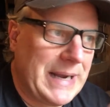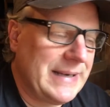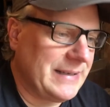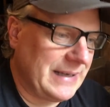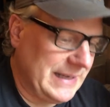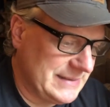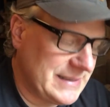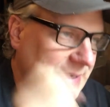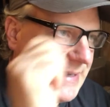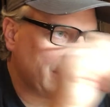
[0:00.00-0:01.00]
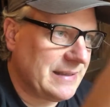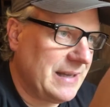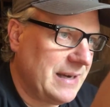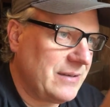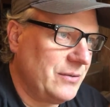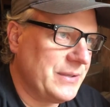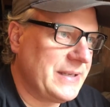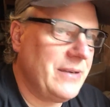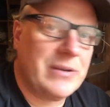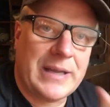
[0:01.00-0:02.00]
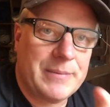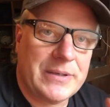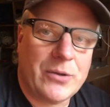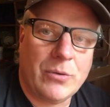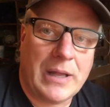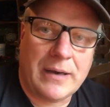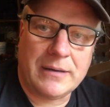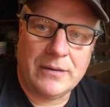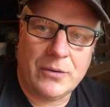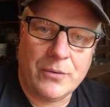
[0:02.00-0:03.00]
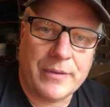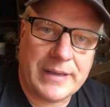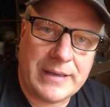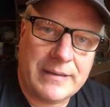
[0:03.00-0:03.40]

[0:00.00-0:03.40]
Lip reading: in Alaska has a lock on the tailgate, but no lock on the